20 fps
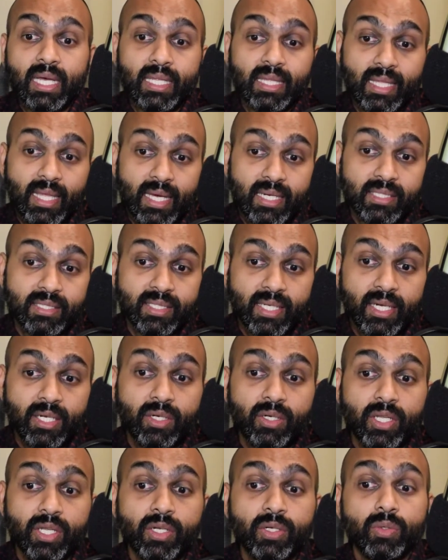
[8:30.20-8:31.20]
They are
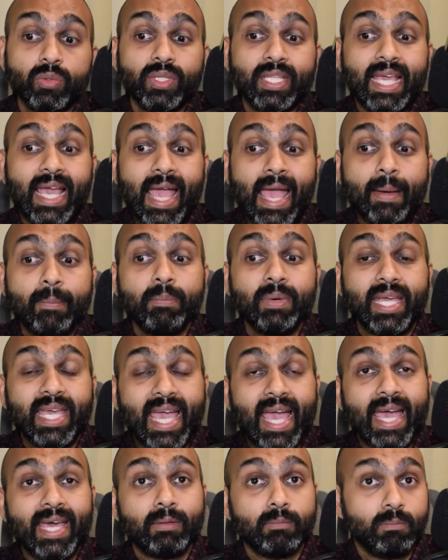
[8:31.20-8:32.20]
sent into the
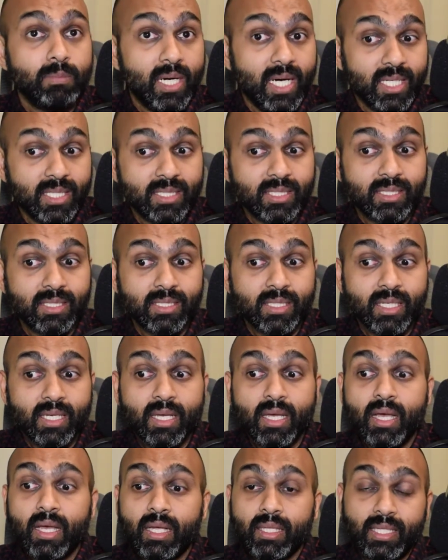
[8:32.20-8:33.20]
MCAN bus,
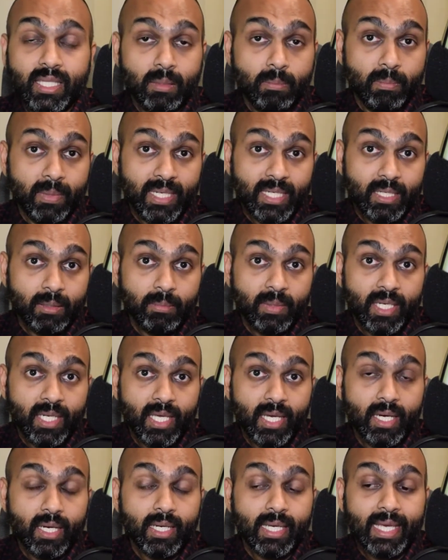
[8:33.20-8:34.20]
the
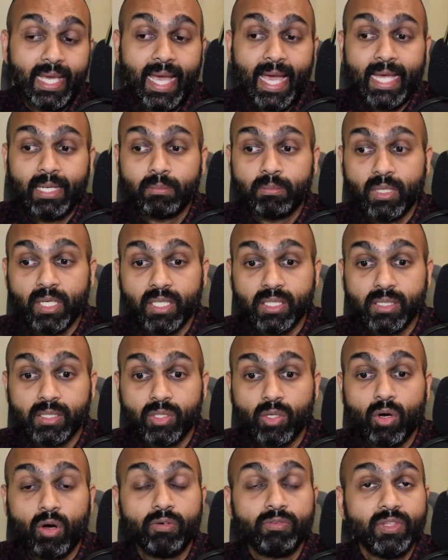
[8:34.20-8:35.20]
multimedia CAN bus
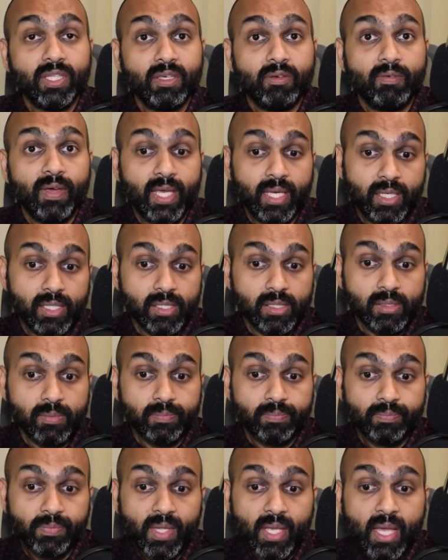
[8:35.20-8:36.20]
of the vehicle.
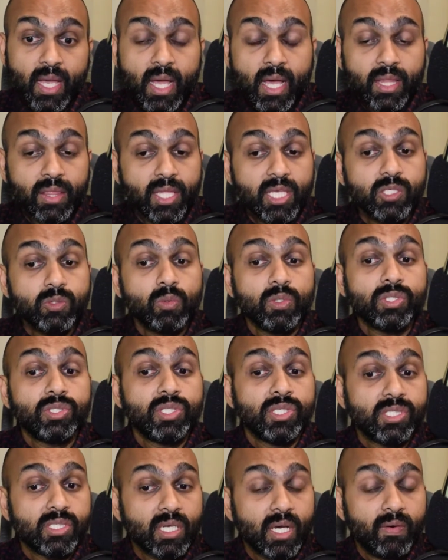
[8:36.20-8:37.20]
This was
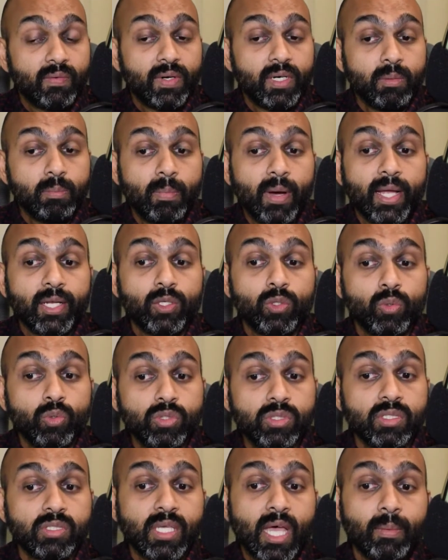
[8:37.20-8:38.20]
discovered by 2
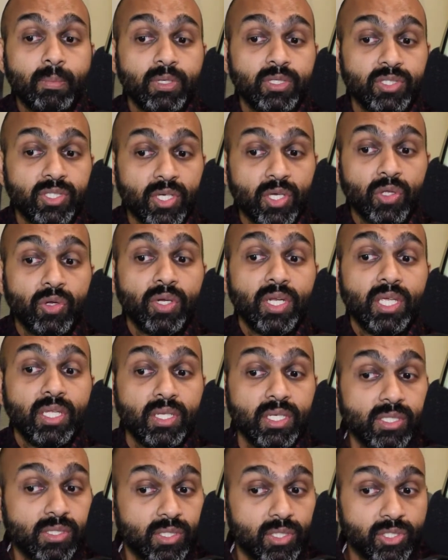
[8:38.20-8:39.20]
cybersecurity
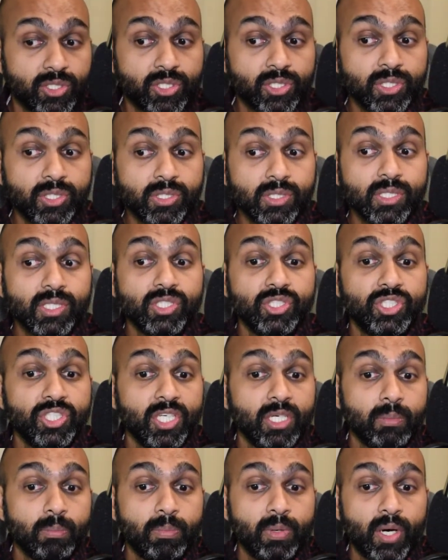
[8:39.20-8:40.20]
researchers,
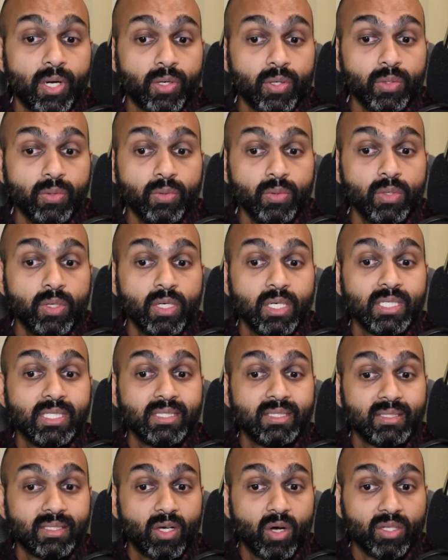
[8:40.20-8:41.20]
Gianpaolo
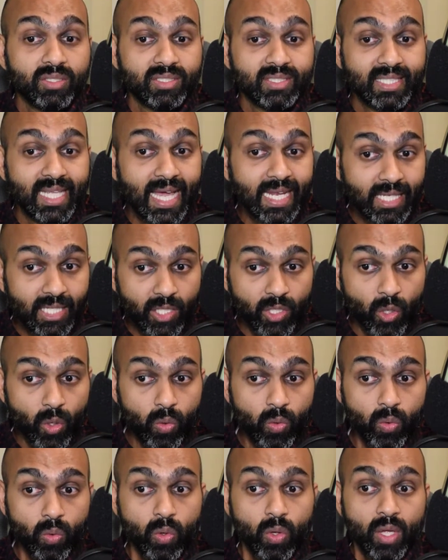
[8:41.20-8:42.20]
Constantino,